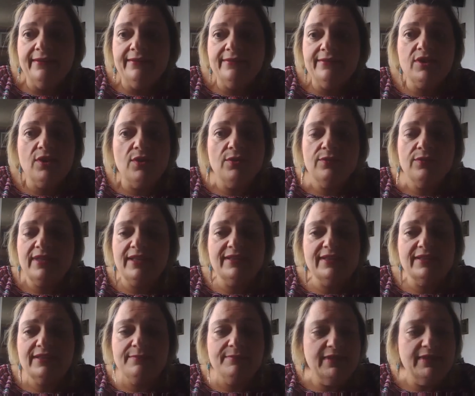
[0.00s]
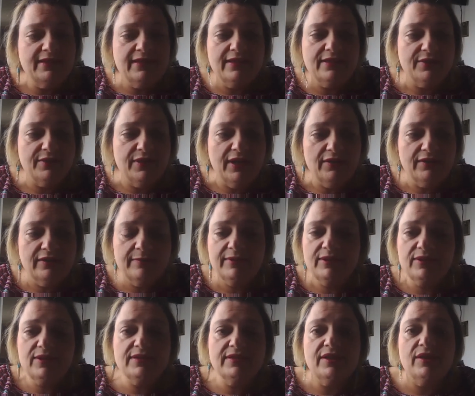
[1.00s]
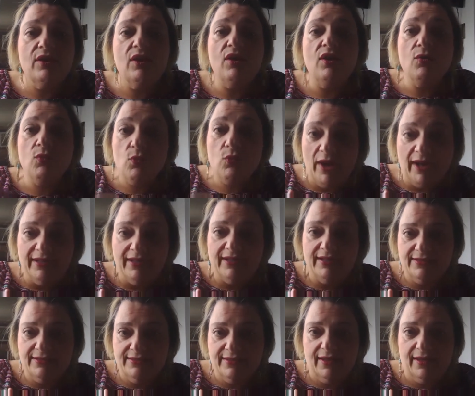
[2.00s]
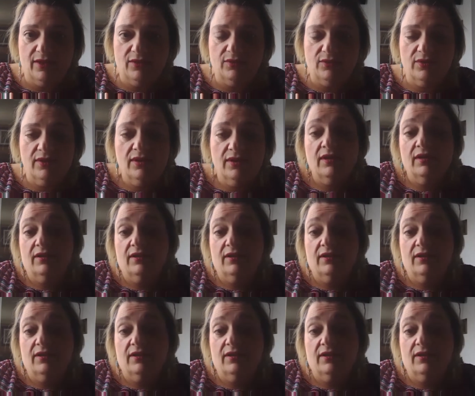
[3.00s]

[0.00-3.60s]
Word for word: So that doesn't mean that they're healthy because their weight is down. Yep.